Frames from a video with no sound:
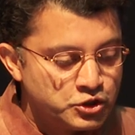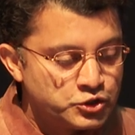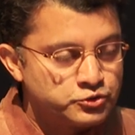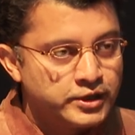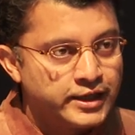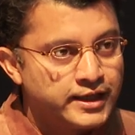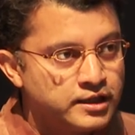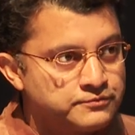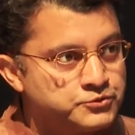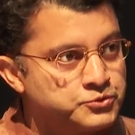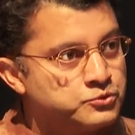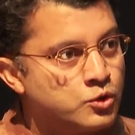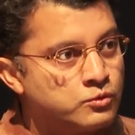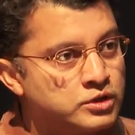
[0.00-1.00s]
So I have
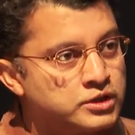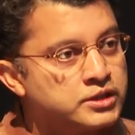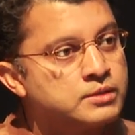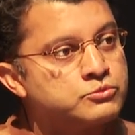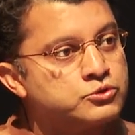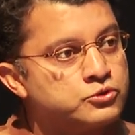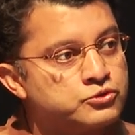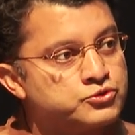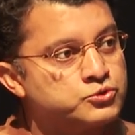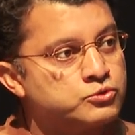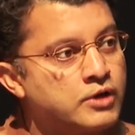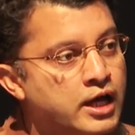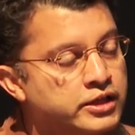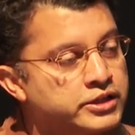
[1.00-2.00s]
to overcome those
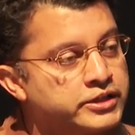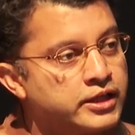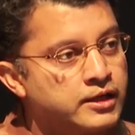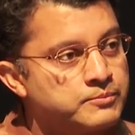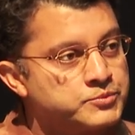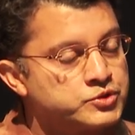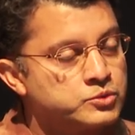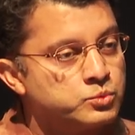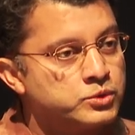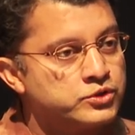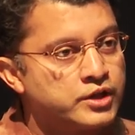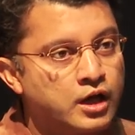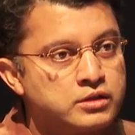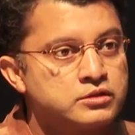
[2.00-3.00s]
two handicaps
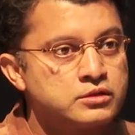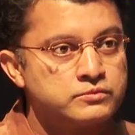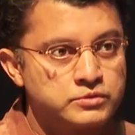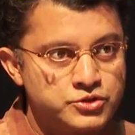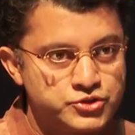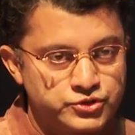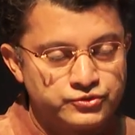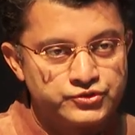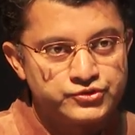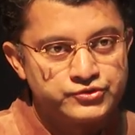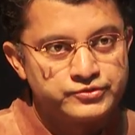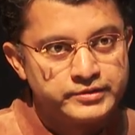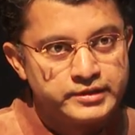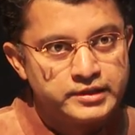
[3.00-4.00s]
with other
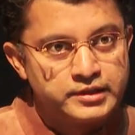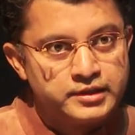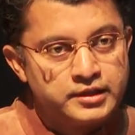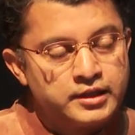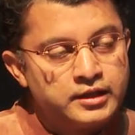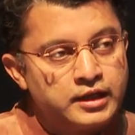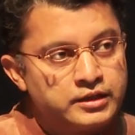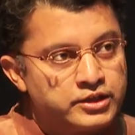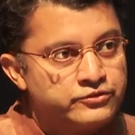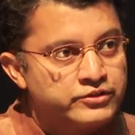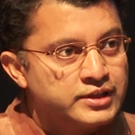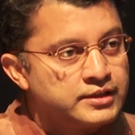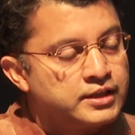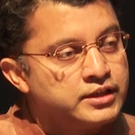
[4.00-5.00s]
virtues. And I
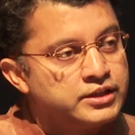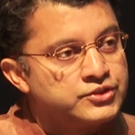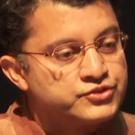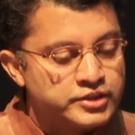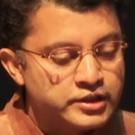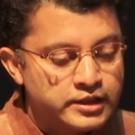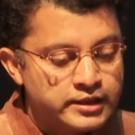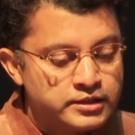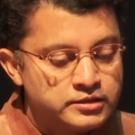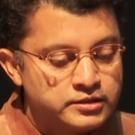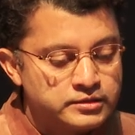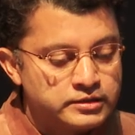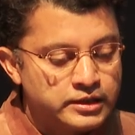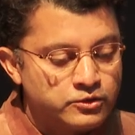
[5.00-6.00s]
realized
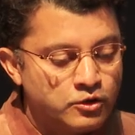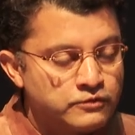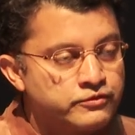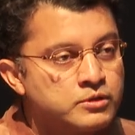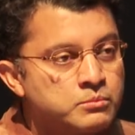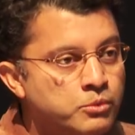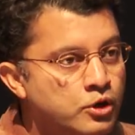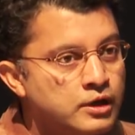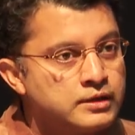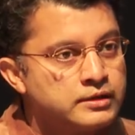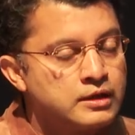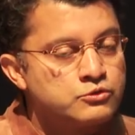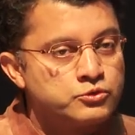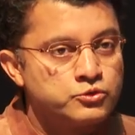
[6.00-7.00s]
that often
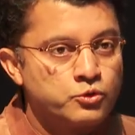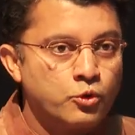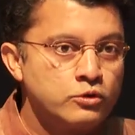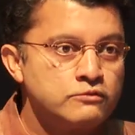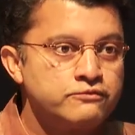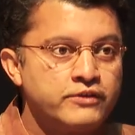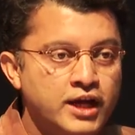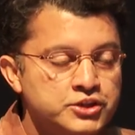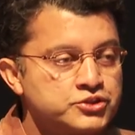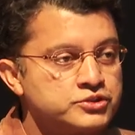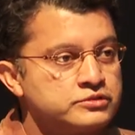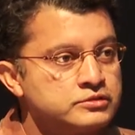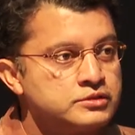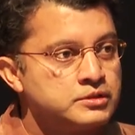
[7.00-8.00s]
boiled out to an
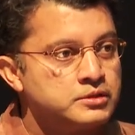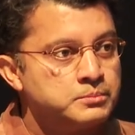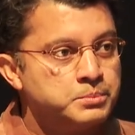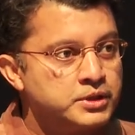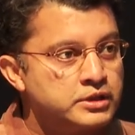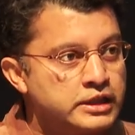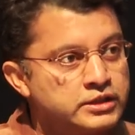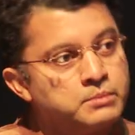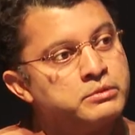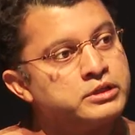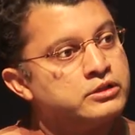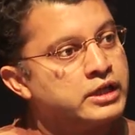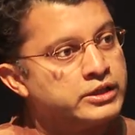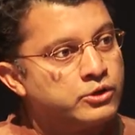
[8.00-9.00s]
old-fashioned burning the
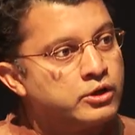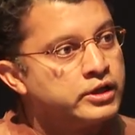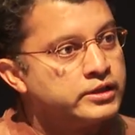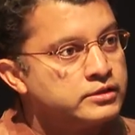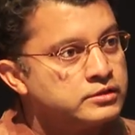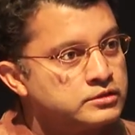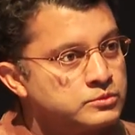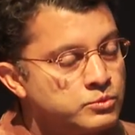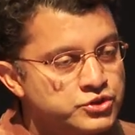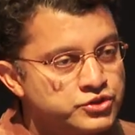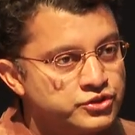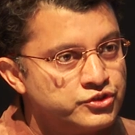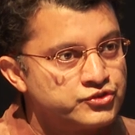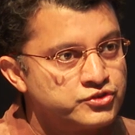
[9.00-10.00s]
midnight oil, which
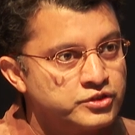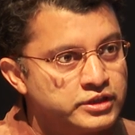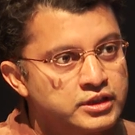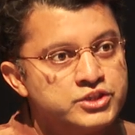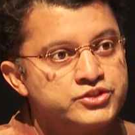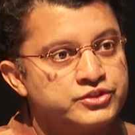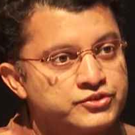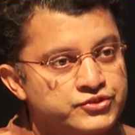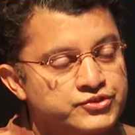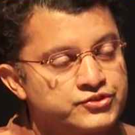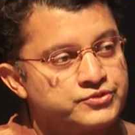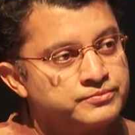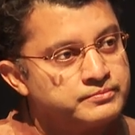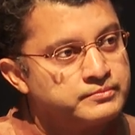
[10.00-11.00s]
is
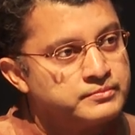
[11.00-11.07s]
diligence.